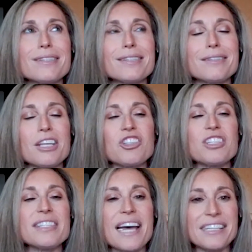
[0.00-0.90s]
such
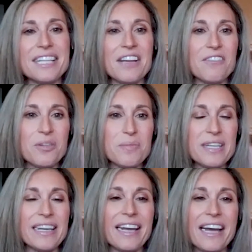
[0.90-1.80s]
a sad day for
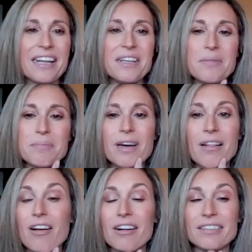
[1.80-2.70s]
me. I had him
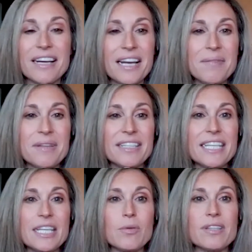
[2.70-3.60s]
a long time, and
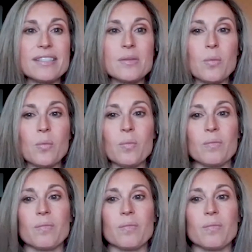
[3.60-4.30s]
he was, yeah,